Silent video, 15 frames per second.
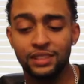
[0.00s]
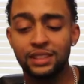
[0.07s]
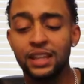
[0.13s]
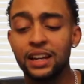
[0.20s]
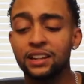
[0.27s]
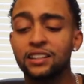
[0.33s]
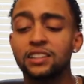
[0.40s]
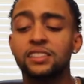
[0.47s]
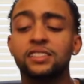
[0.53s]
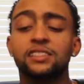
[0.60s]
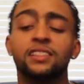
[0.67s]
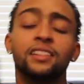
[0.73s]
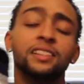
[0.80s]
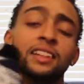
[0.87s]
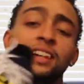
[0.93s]
They
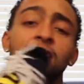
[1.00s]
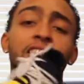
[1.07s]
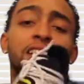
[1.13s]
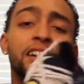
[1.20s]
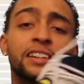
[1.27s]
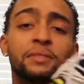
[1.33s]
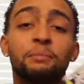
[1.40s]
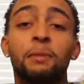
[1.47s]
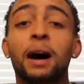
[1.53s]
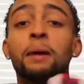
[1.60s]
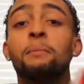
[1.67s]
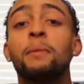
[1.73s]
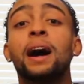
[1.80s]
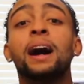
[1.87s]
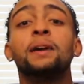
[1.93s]
look like
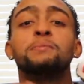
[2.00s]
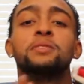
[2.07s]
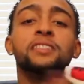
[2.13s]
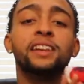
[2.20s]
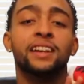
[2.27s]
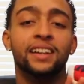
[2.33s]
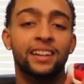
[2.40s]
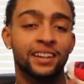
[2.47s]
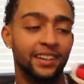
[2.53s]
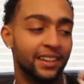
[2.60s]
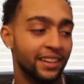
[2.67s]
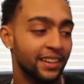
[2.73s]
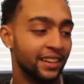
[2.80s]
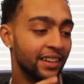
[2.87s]
my mom said.